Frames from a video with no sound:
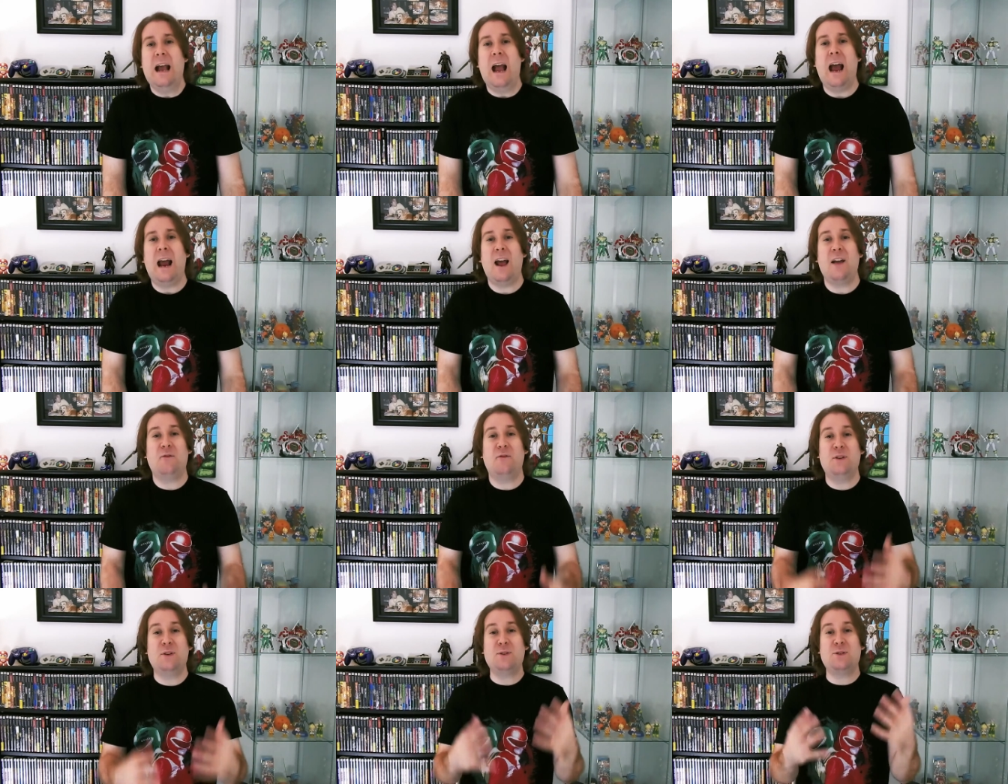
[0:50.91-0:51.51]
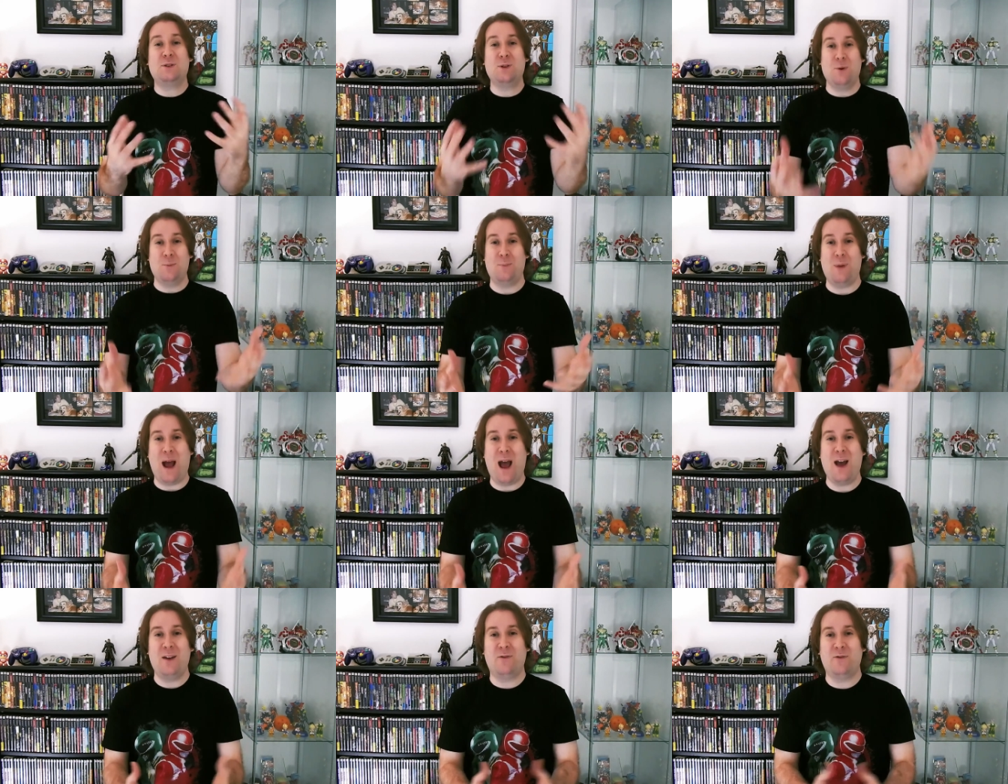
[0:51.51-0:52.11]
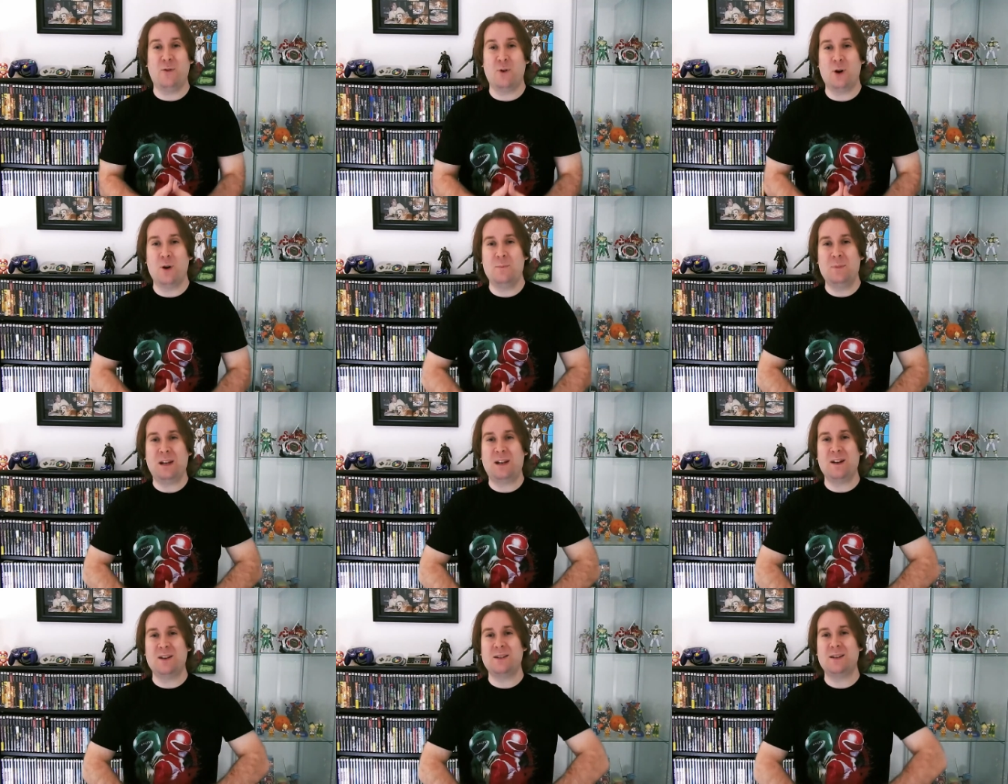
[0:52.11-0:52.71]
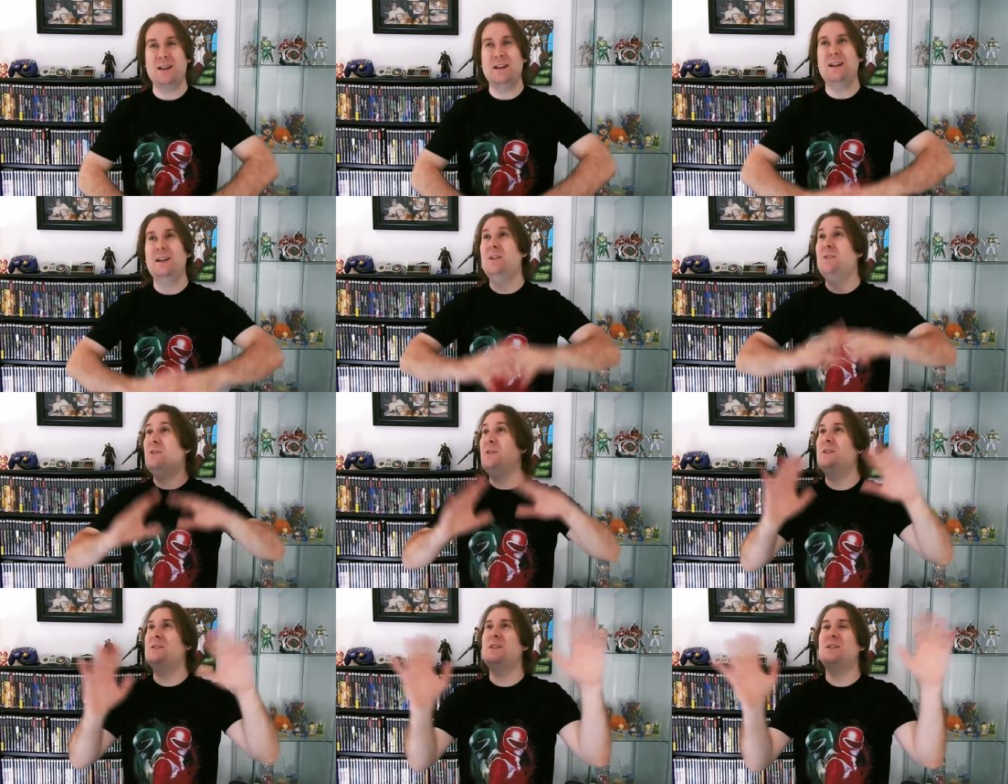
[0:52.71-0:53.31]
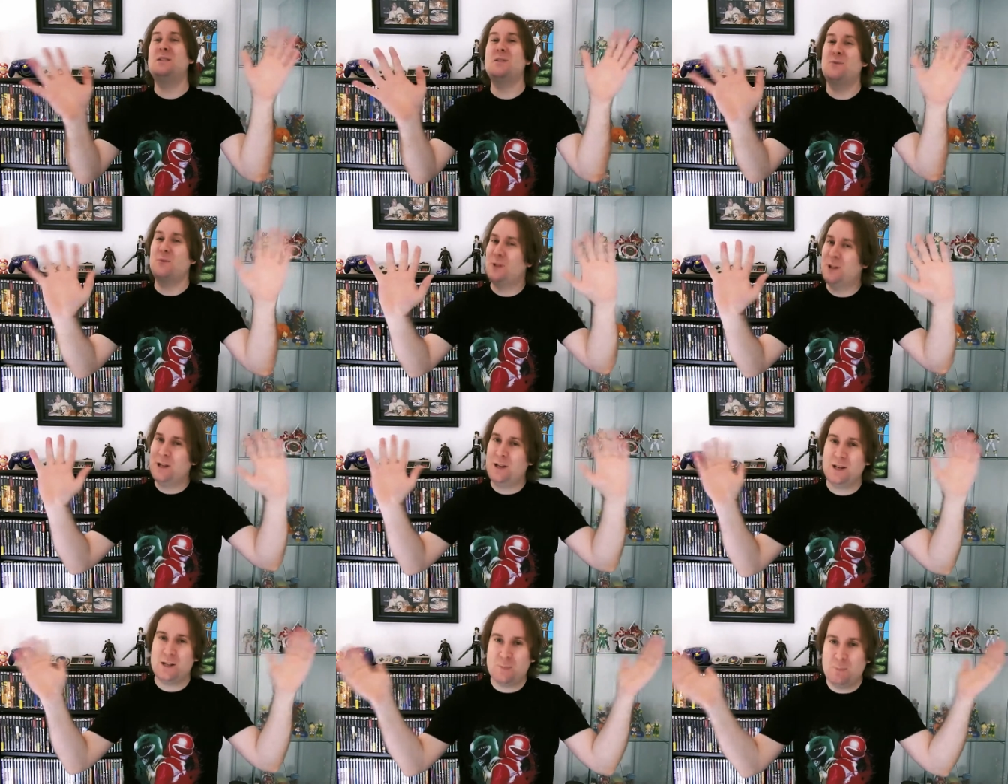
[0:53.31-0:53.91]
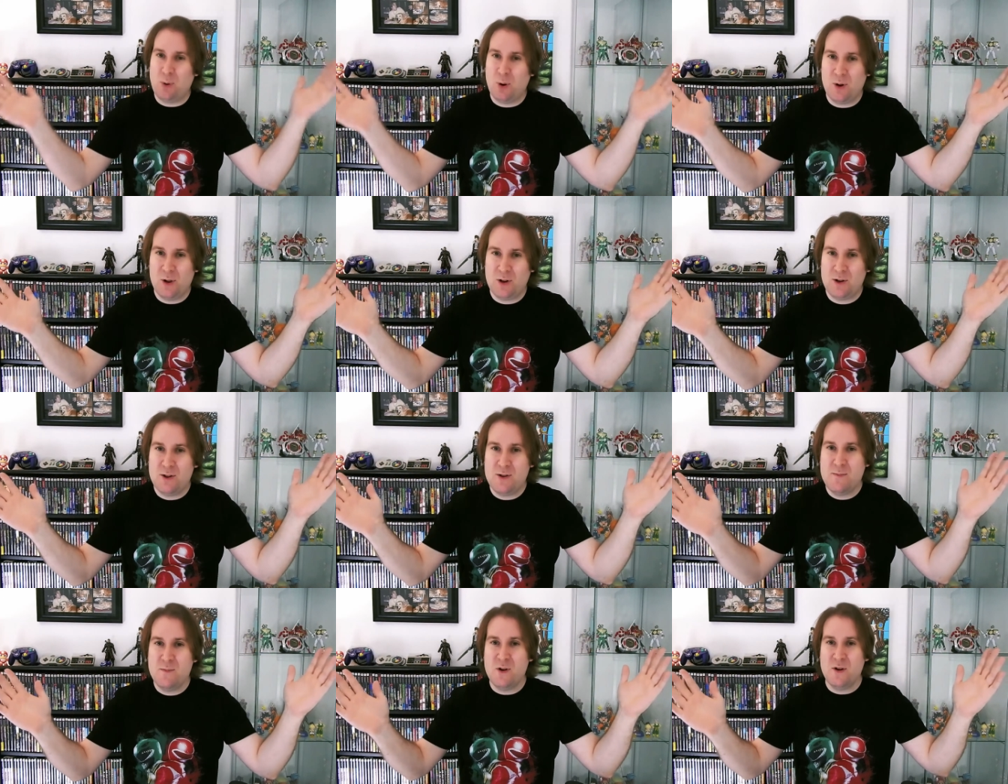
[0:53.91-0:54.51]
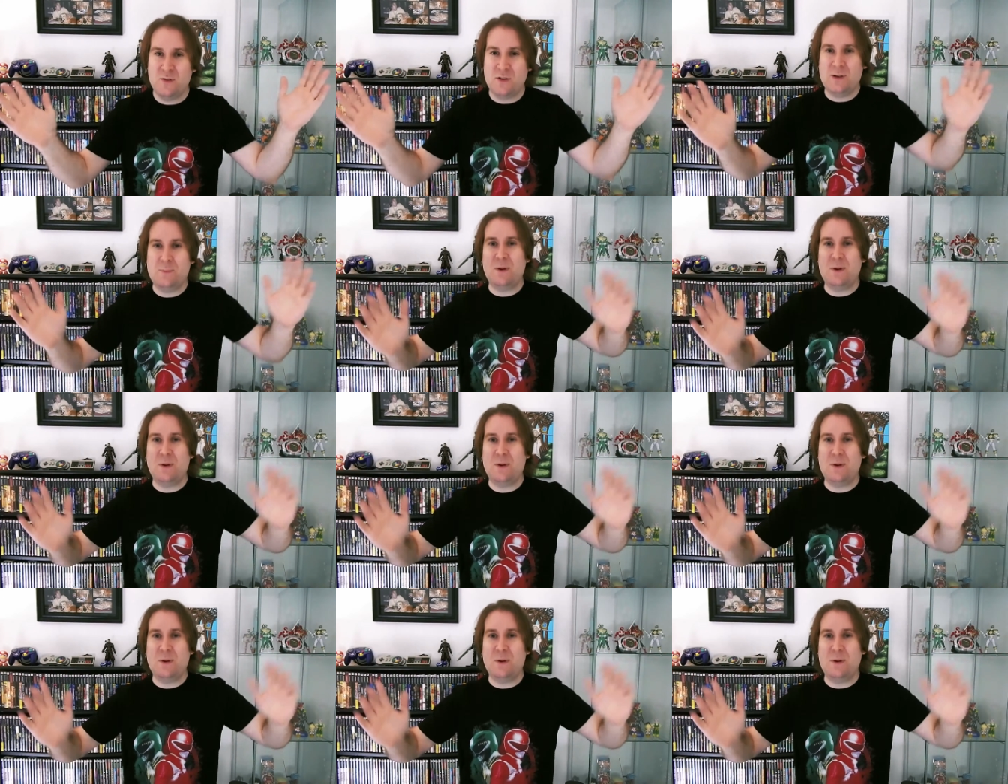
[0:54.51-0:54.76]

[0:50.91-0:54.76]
And I feel so bad for him because this isn't really a spoiler in the movie,